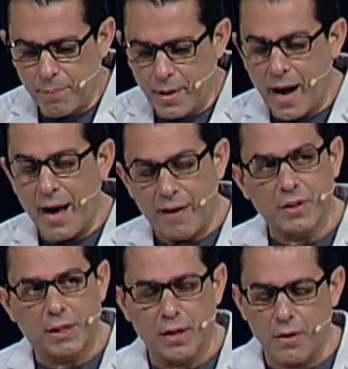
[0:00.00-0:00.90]
And I'll have
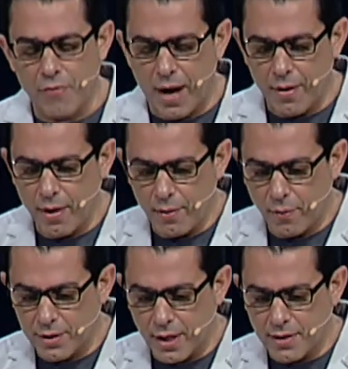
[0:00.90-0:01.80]
to clarify
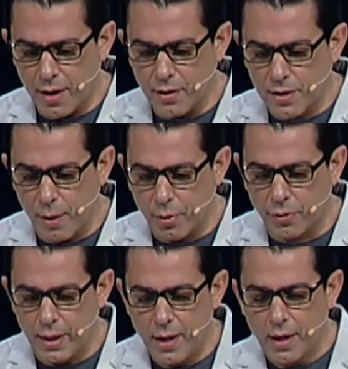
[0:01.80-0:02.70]
once I say this. Number
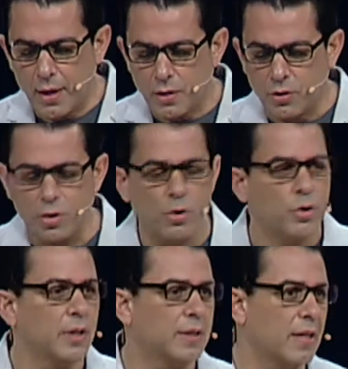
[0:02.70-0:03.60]
three, do
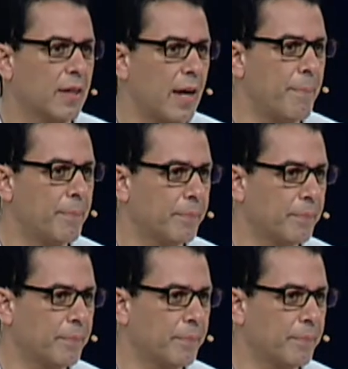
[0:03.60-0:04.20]
good to them.